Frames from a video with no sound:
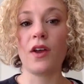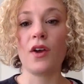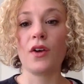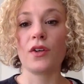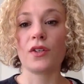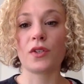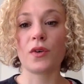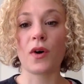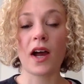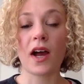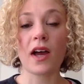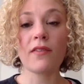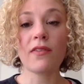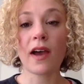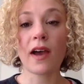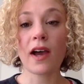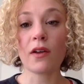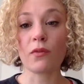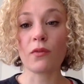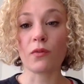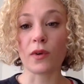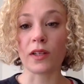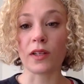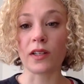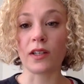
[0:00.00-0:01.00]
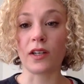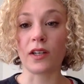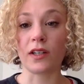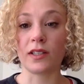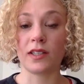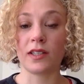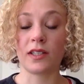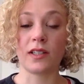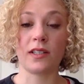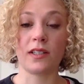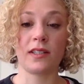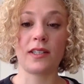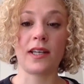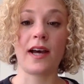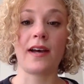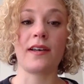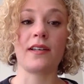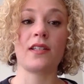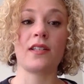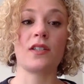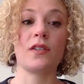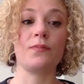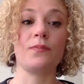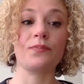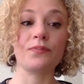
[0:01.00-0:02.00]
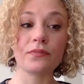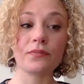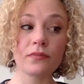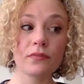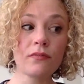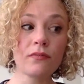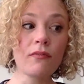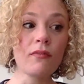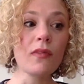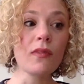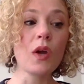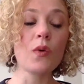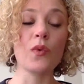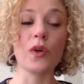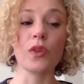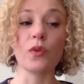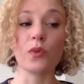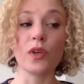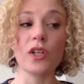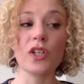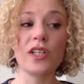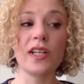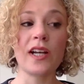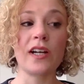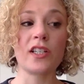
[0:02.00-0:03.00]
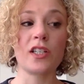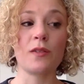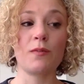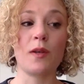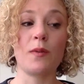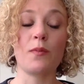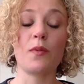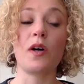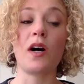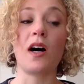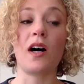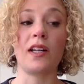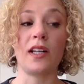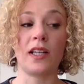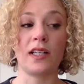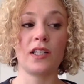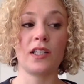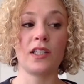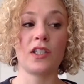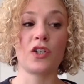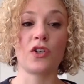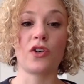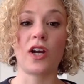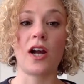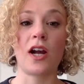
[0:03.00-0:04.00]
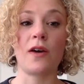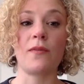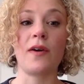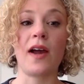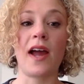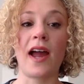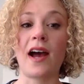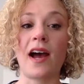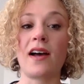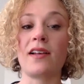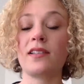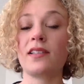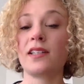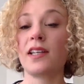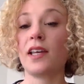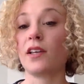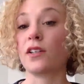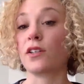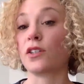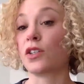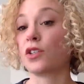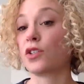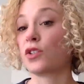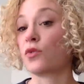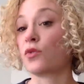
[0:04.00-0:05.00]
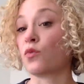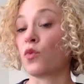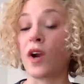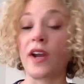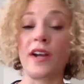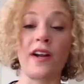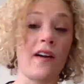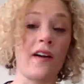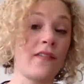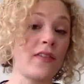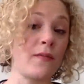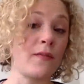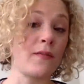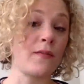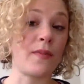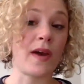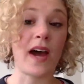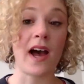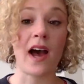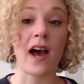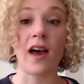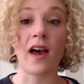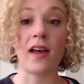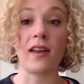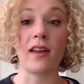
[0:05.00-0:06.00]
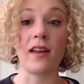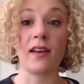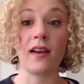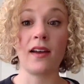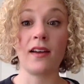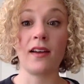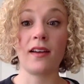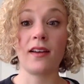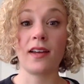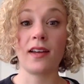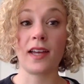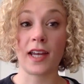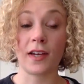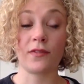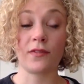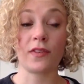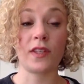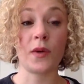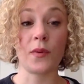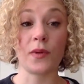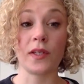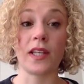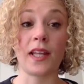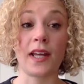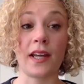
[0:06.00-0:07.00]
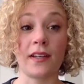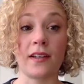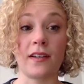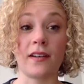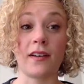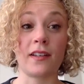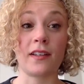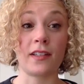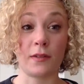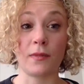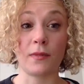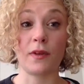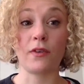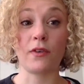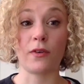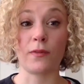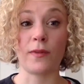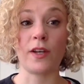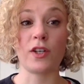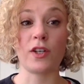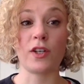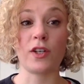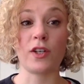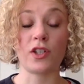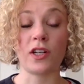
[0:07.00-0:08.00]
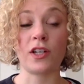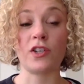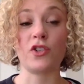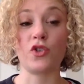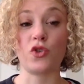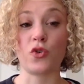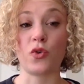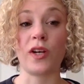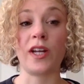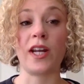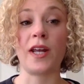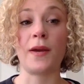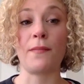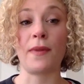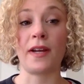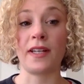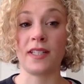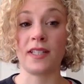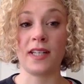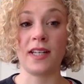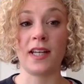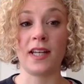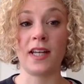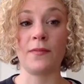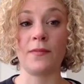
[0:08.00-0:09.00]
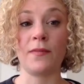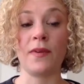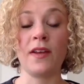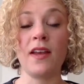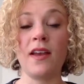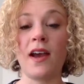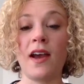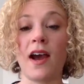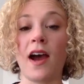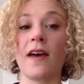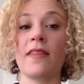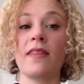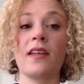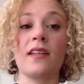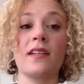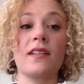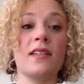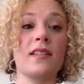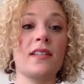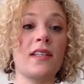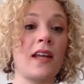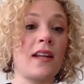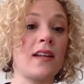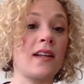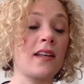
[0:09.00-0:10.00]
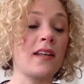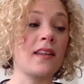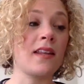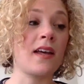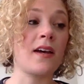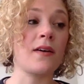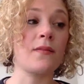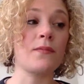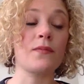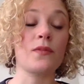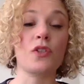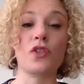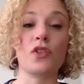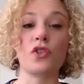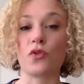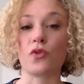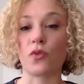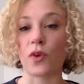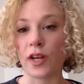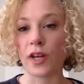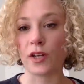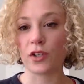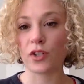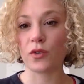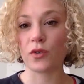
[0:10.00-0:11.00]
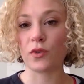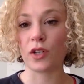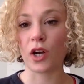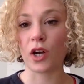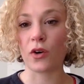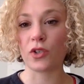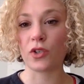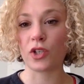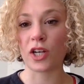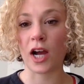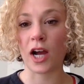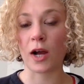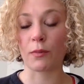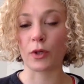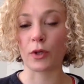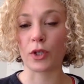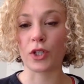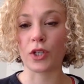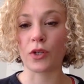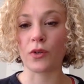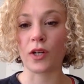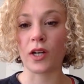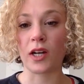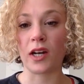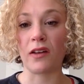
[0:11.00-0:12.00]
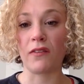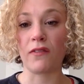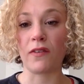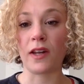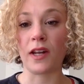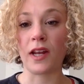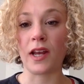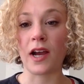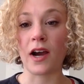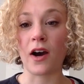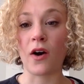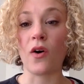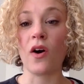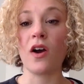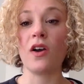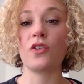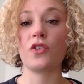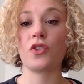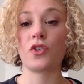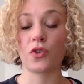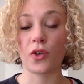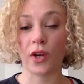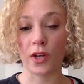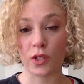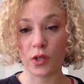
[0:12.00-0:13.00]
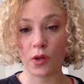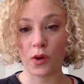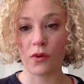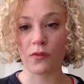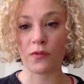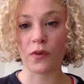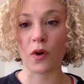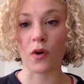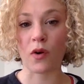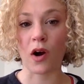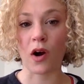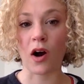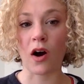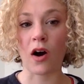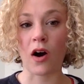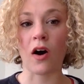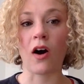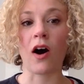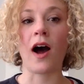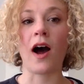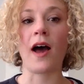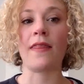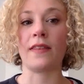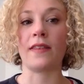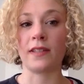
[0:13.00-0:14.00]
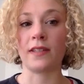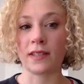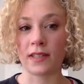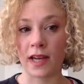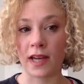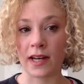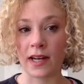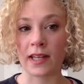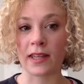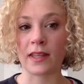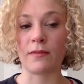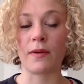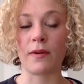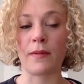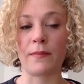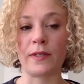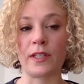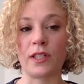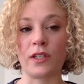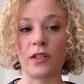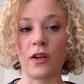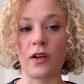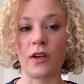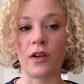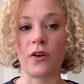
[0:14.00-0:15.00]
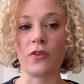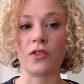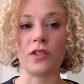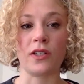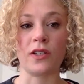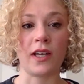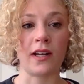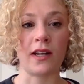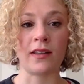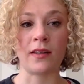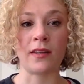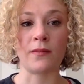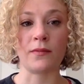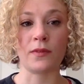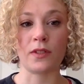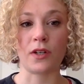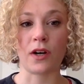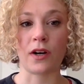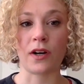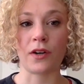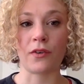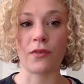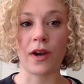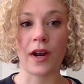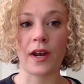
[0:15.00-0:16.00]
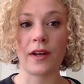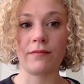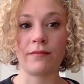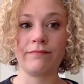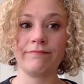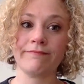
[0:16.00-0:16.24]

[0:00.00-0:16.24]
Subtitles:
So I've had really good success with reaching out to people on Instagram, asking right off the bat if they would like some information on joining my team, and then sending them straight to a coaching opportunity video, straight to a phone call, and then signing them up as a coach and getting them started right.